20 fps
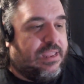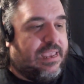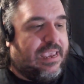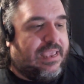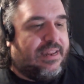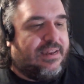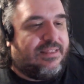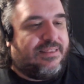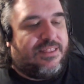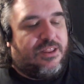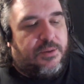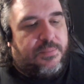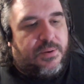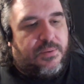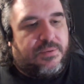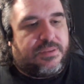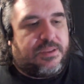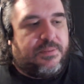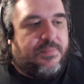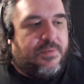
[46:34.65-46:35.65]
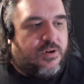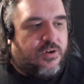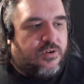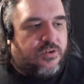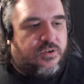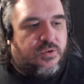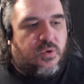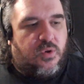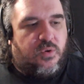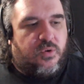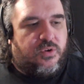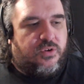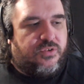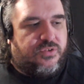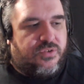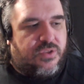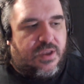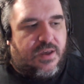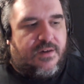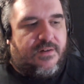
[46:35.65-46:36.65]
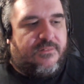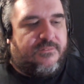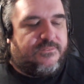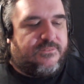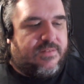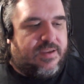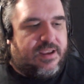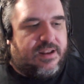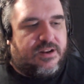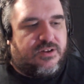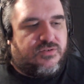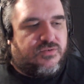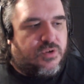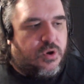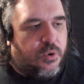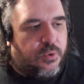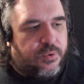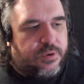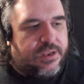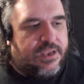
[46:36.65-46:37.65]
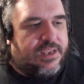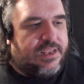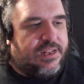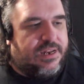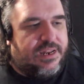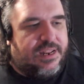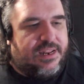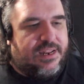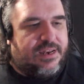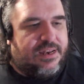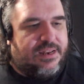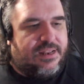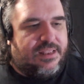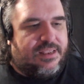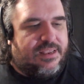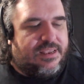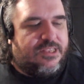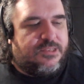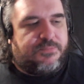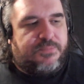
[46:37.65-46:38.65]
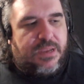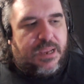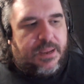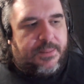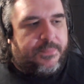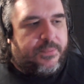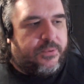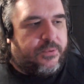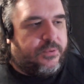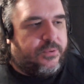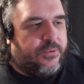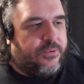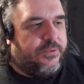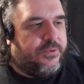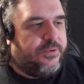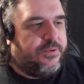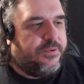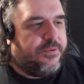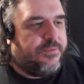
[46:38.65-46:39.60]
and a little bit with the Mirador and stuff, and Croden and his people.